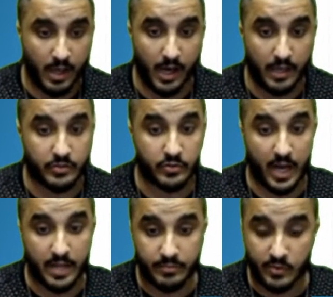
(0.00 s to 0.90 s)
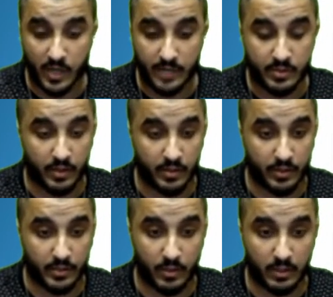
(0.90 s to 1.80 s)
Stripe's another
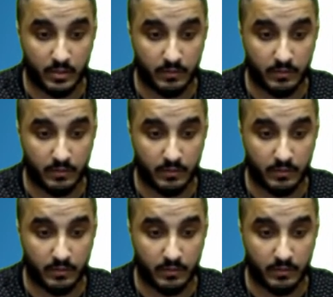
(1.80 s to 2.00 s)
good one.